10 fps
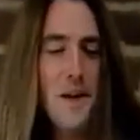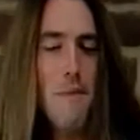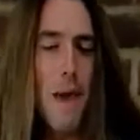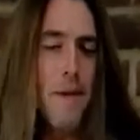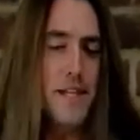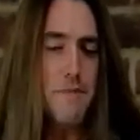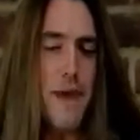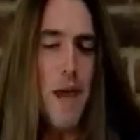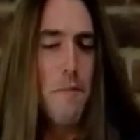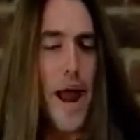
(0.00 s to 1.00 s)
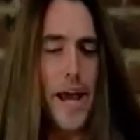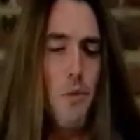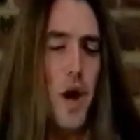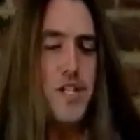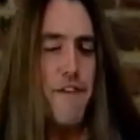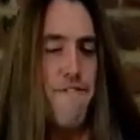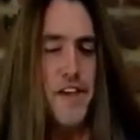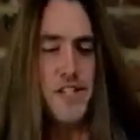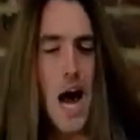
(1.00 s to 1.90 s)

Maybe it's me, but I can watch a fist